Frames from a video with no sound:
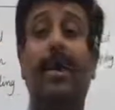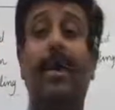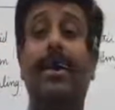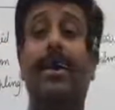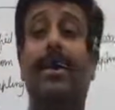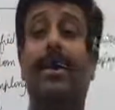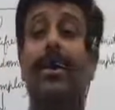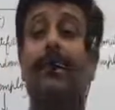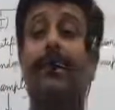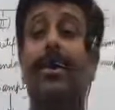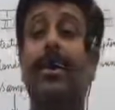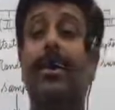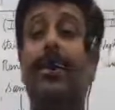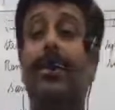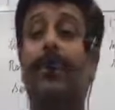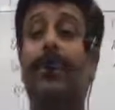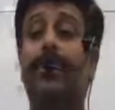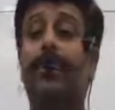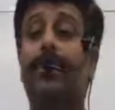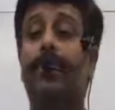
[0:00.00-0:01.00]
next sample.
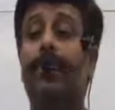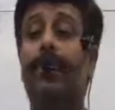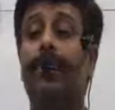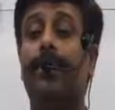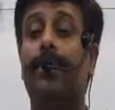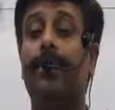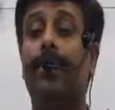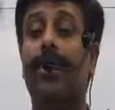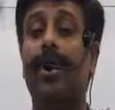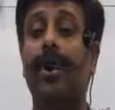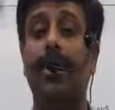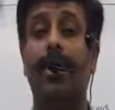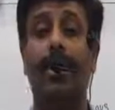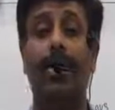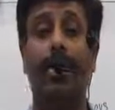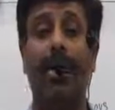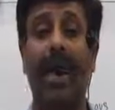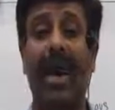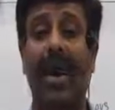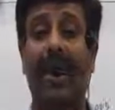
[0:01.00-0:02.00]

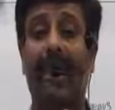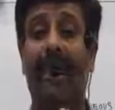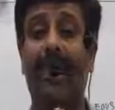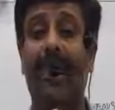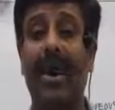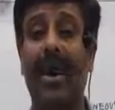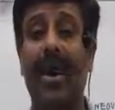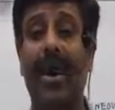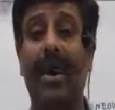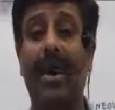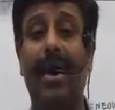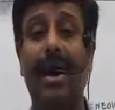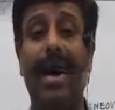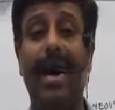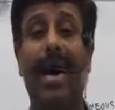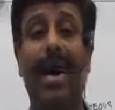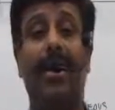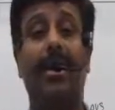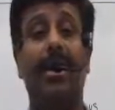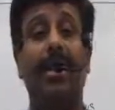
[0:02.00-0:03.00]
So every
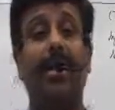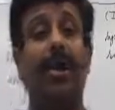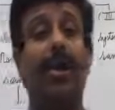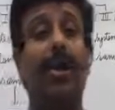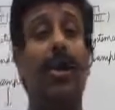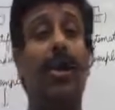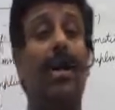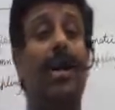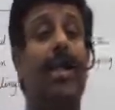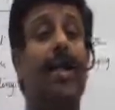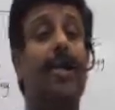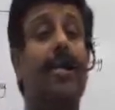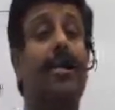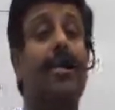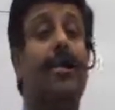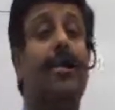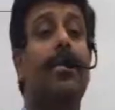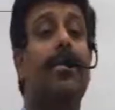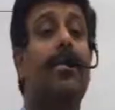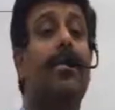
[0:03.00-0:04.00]
8th unit
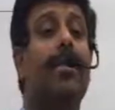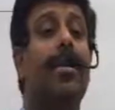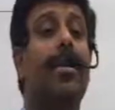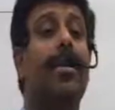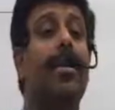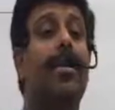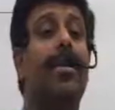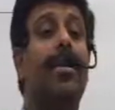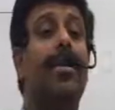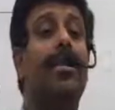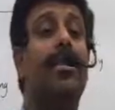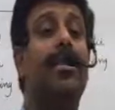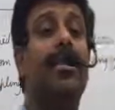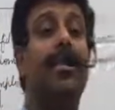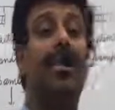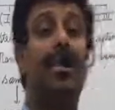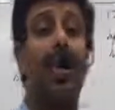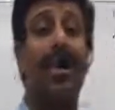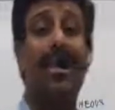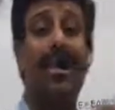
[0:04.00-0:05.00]
is selected. This
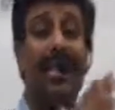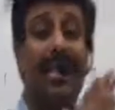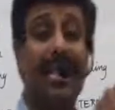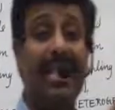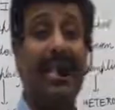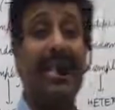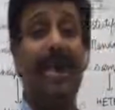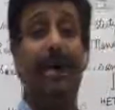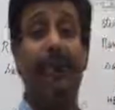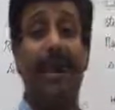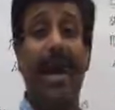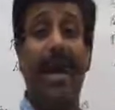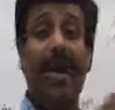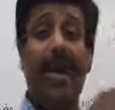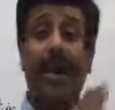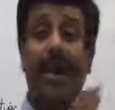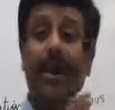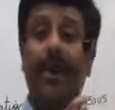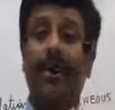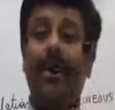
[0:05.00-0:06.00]
is called
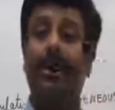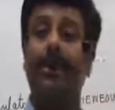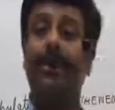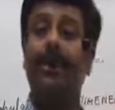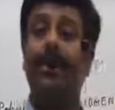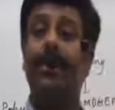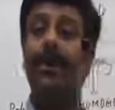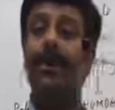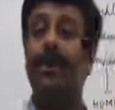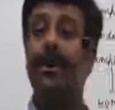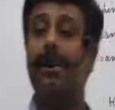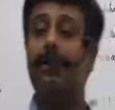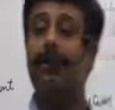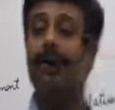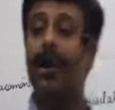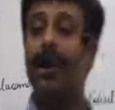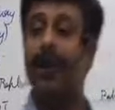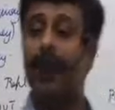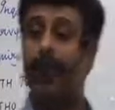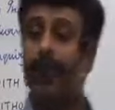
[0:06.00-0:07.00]
systematic
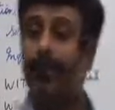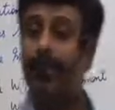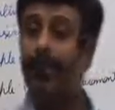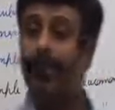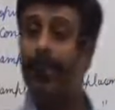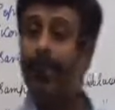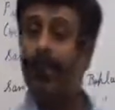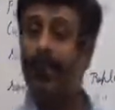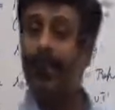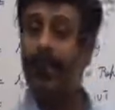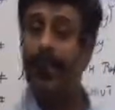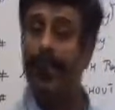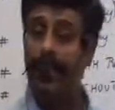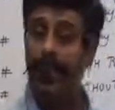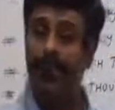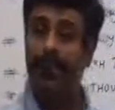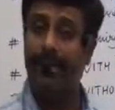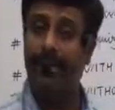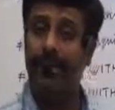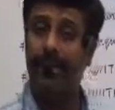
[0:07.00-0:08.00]
sampling.
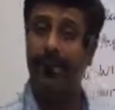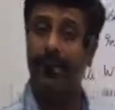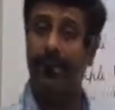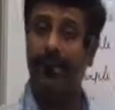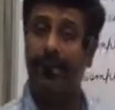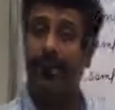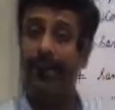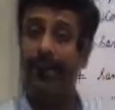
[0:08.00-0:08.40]
Did everyone of you